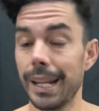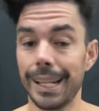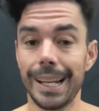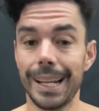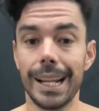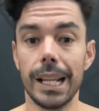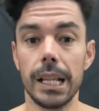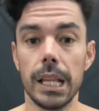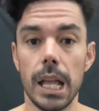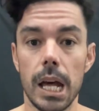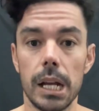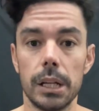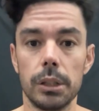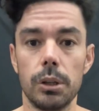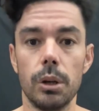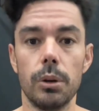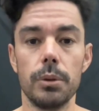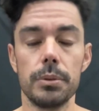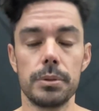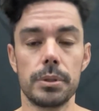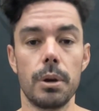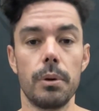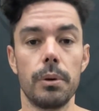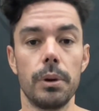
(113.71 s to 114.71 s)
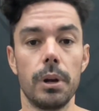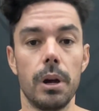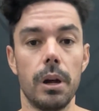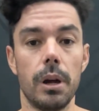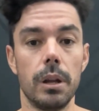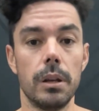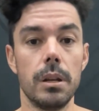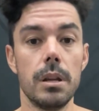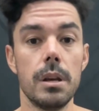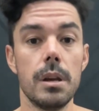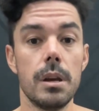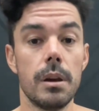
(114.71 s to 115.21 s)
I got a lot of goals going on,
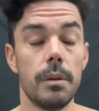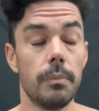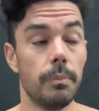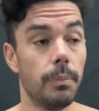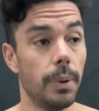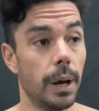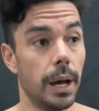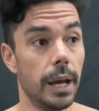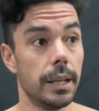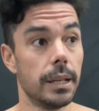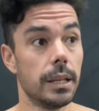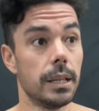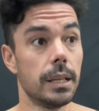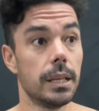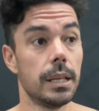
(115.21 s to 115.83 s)
but